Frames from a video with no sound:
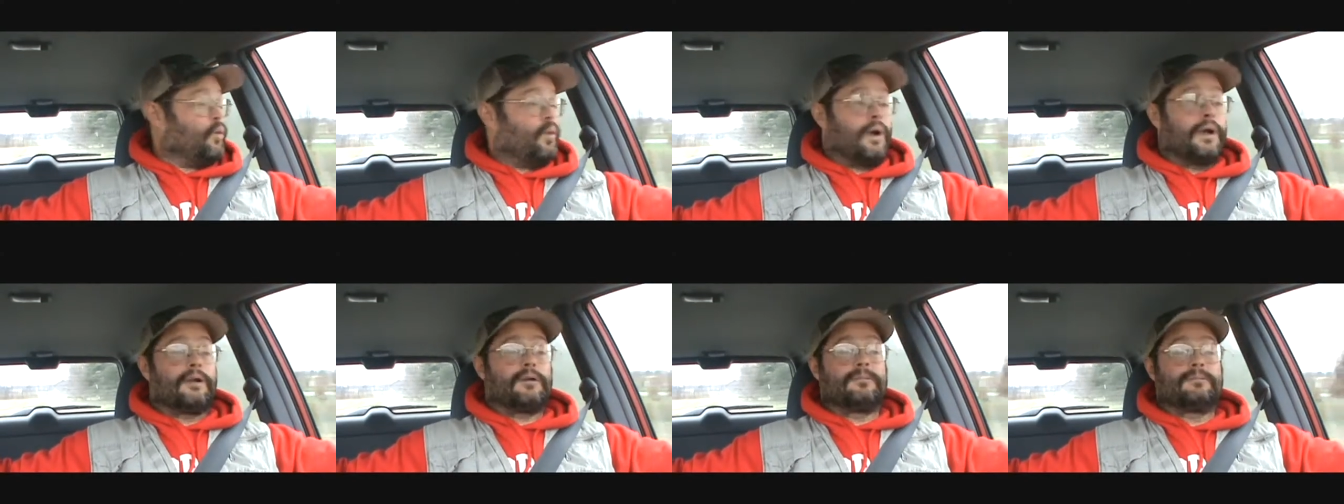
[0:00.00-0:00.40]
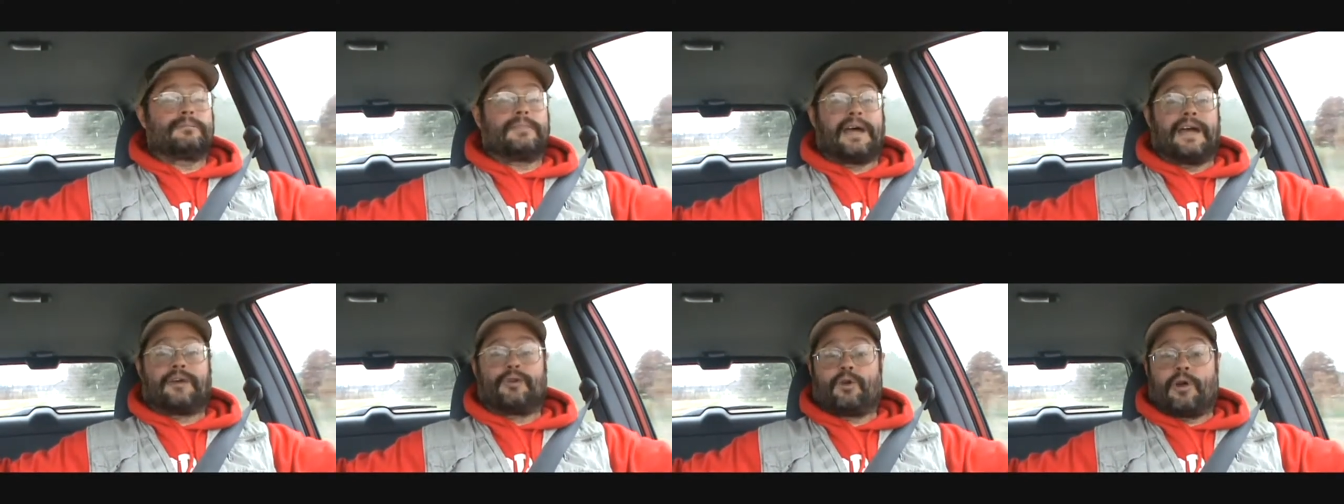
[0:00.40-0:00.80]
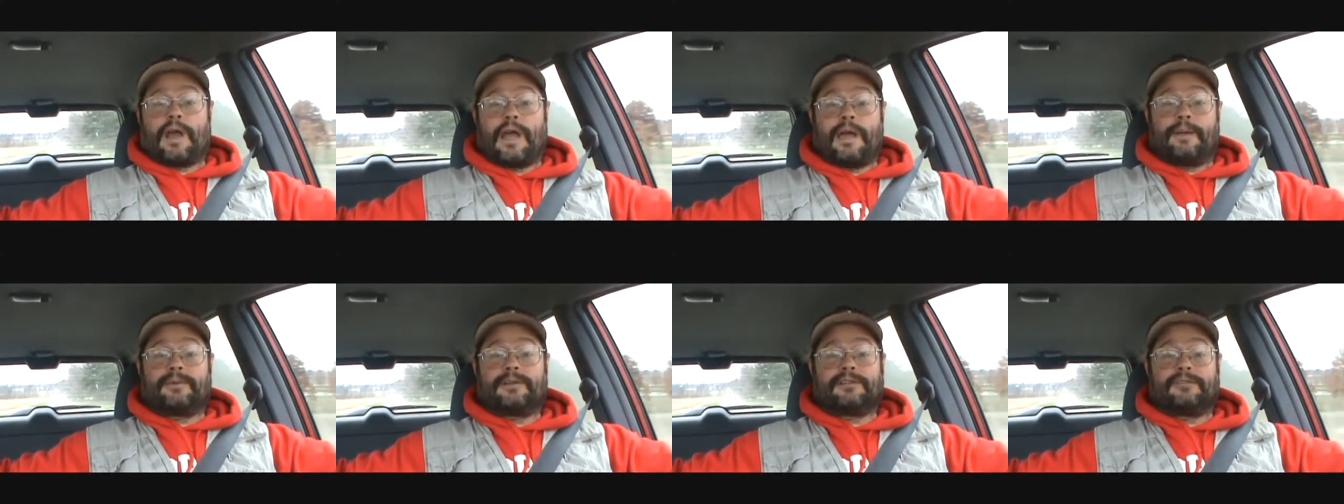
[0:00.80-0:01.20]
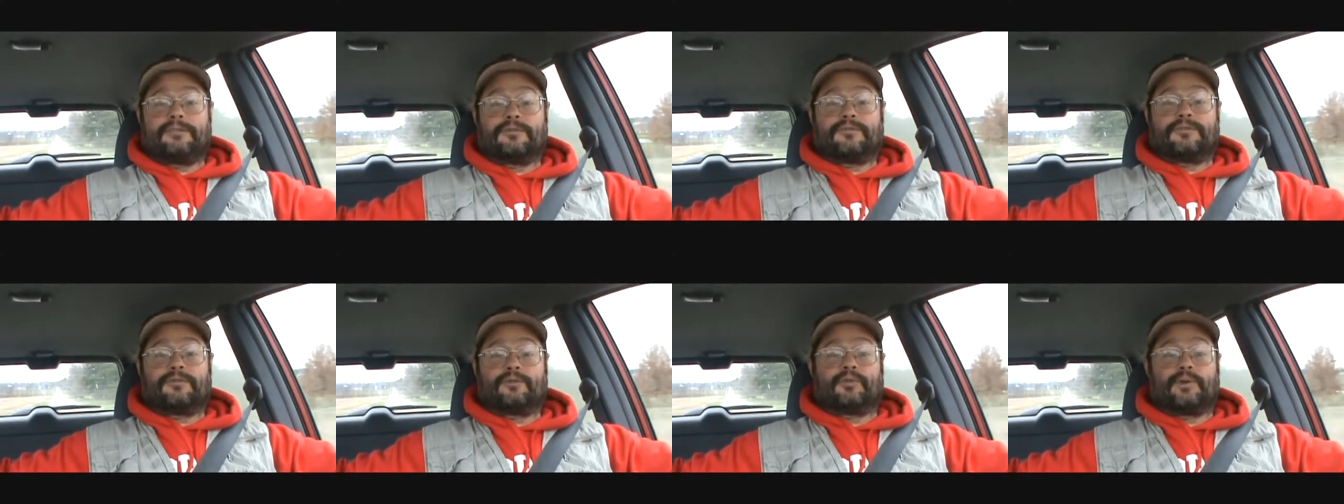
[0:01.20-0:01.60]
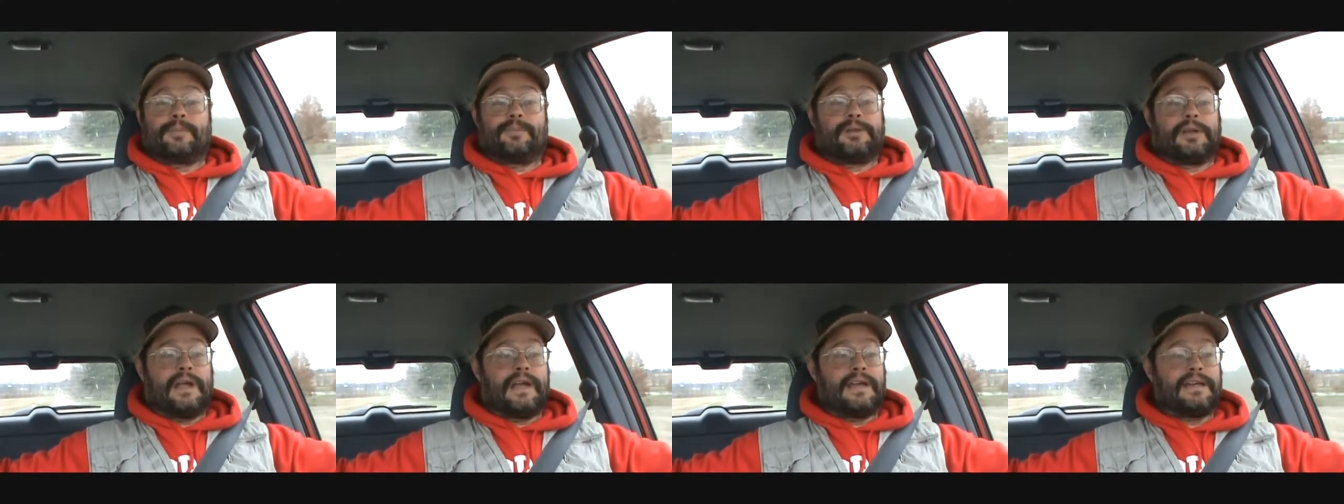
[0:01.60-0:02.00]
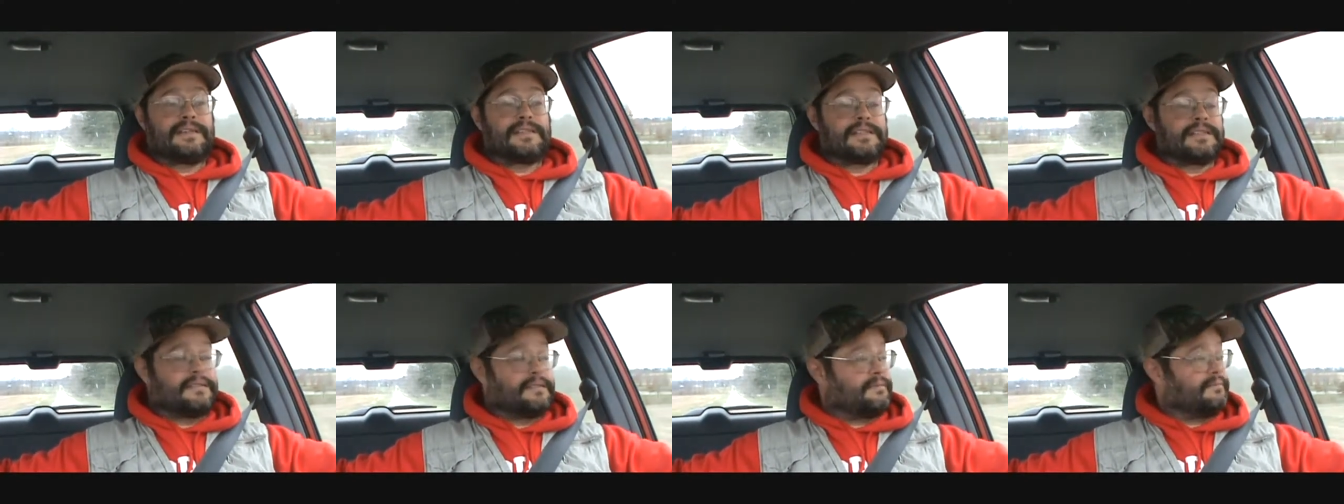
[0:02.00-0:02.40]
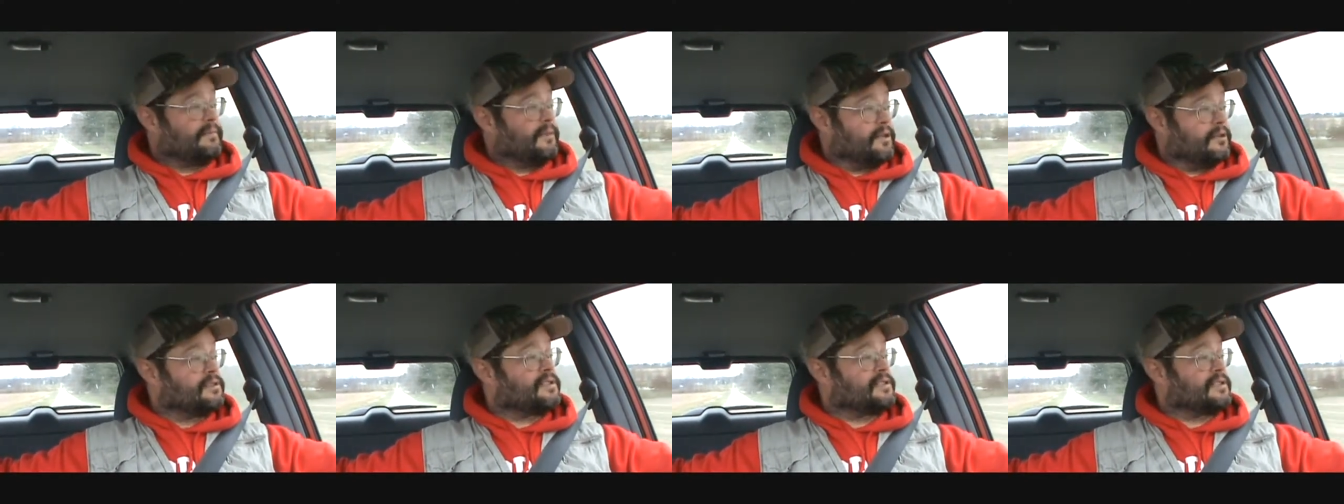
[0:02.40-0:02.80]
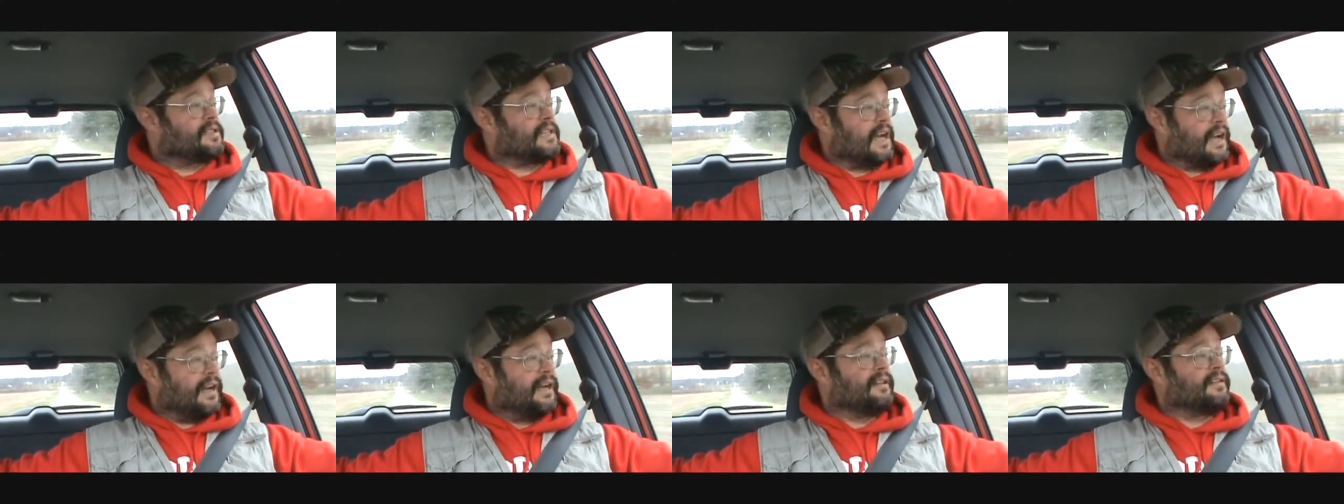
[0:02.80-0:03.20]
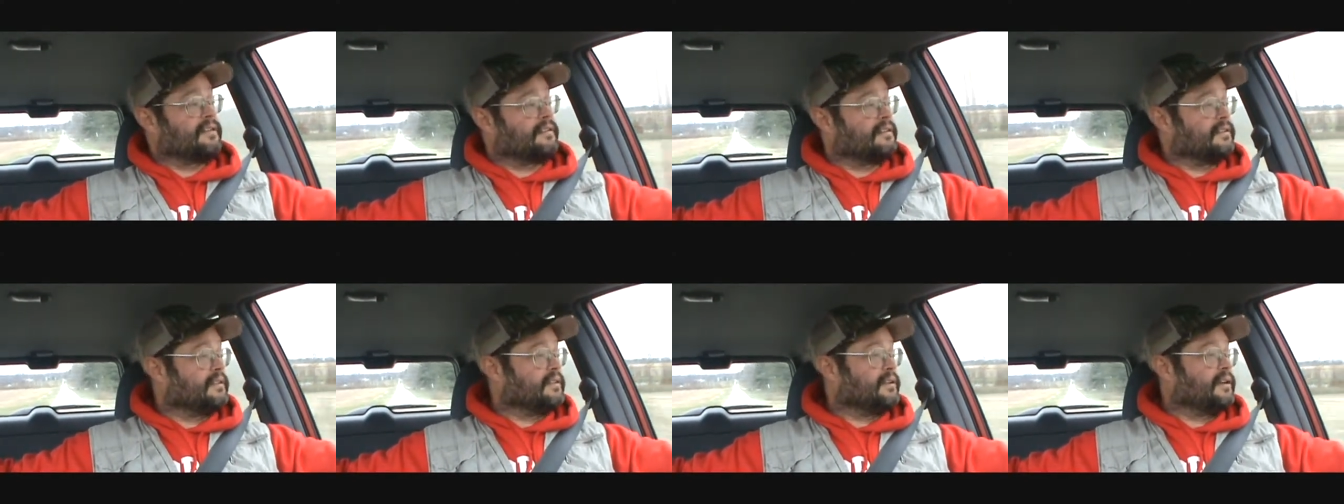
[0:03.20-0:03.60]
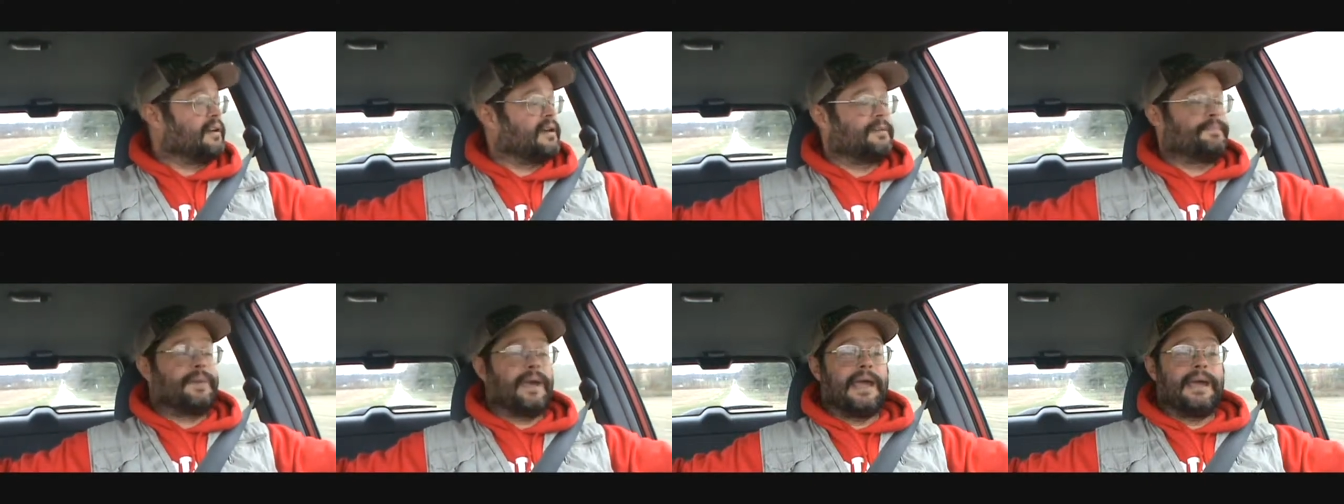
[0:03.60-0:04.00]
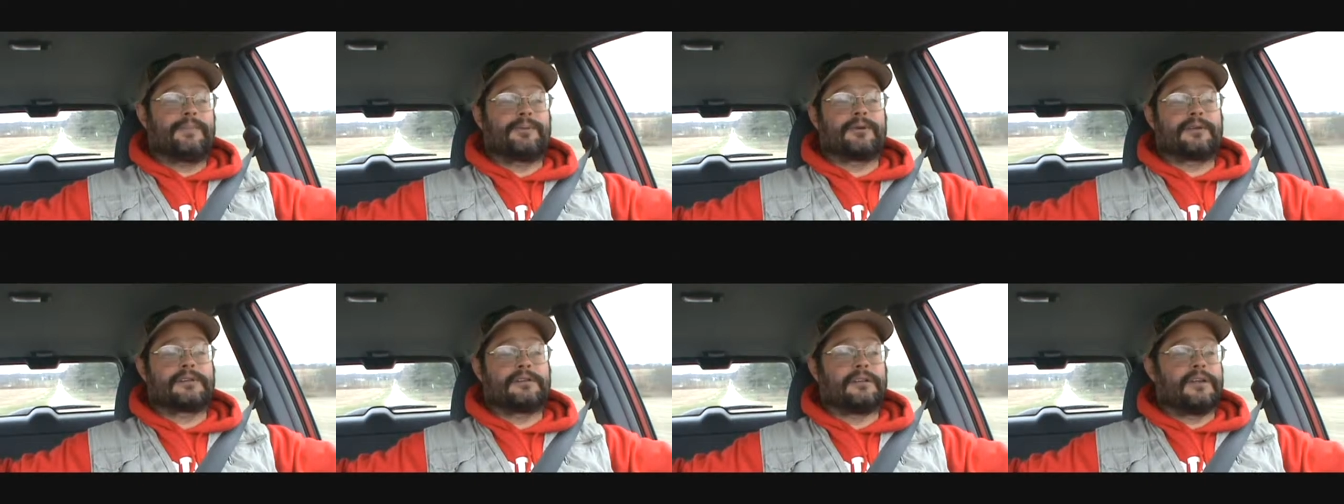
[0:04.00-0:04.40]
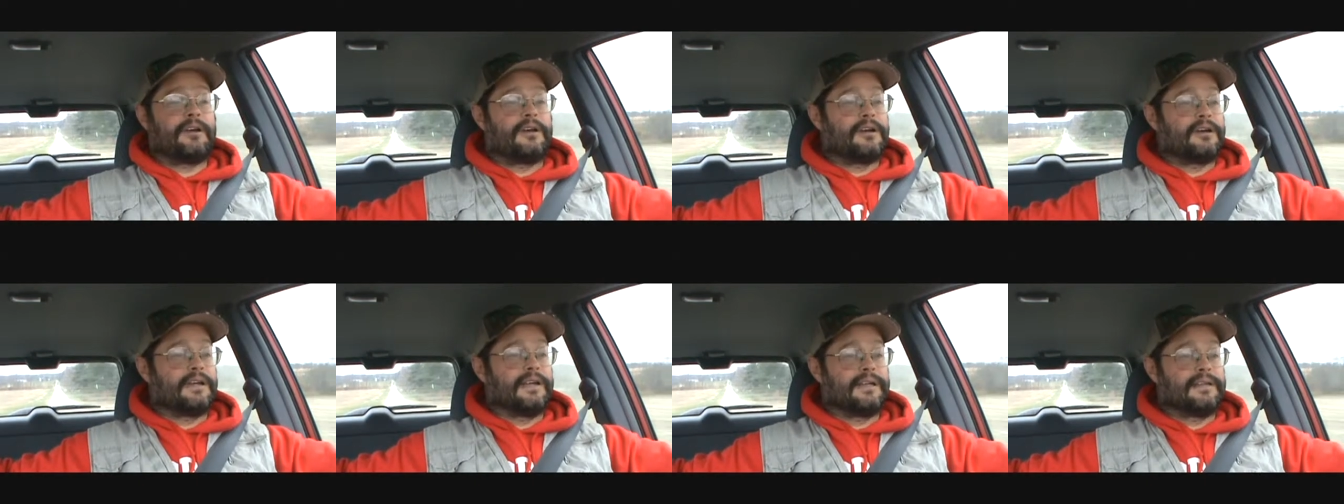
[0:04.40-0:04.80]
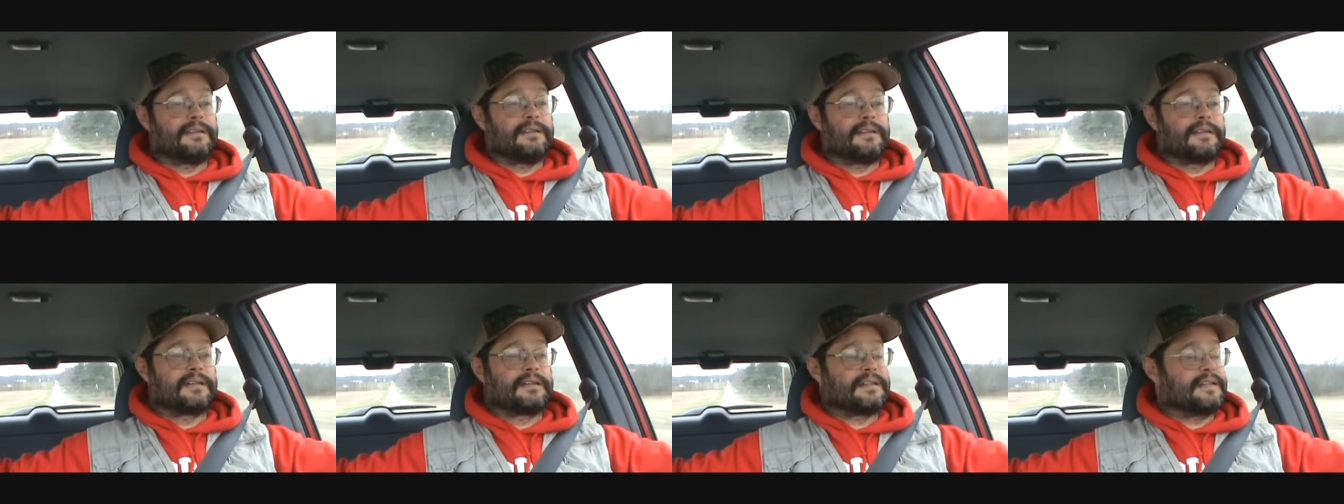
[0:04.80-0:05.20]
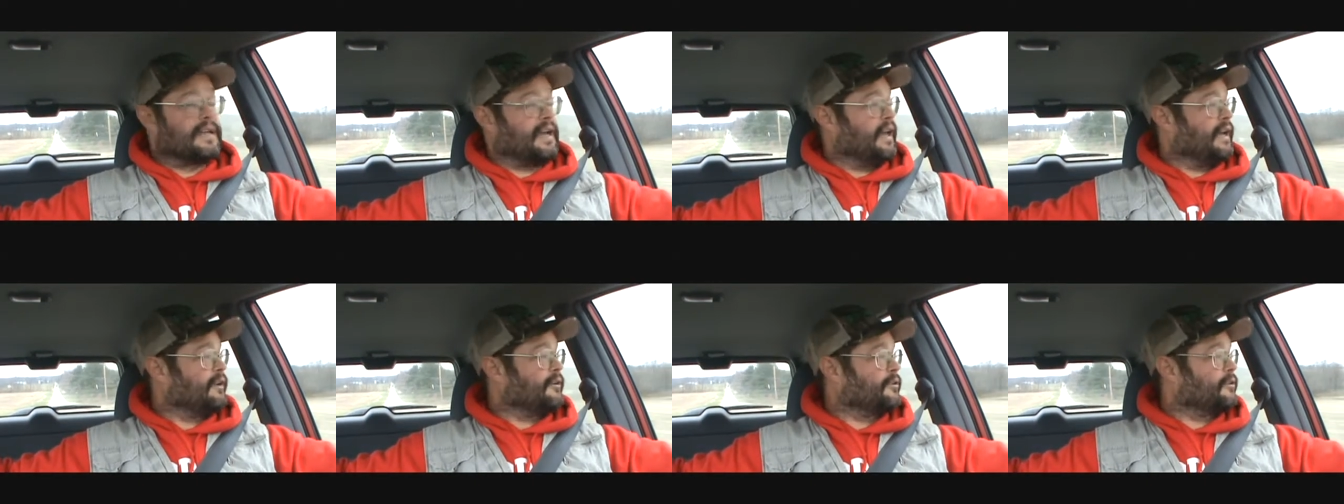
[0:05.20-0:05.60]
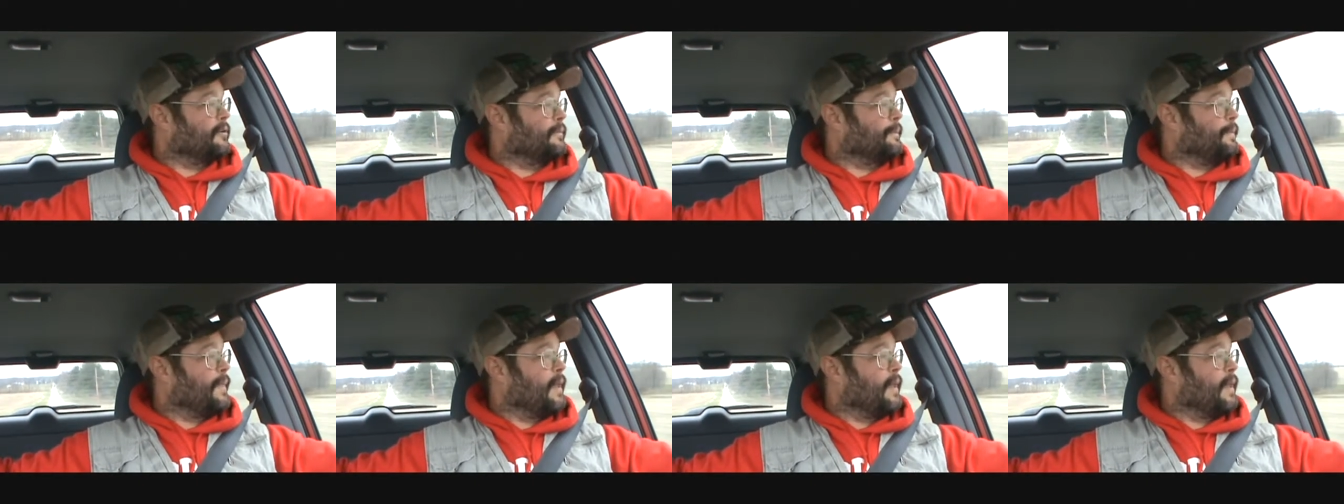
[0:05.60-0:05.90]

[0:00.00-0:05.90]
Well, I grabbed it, replaced it, you know, signed the uh, paper in the law in the container,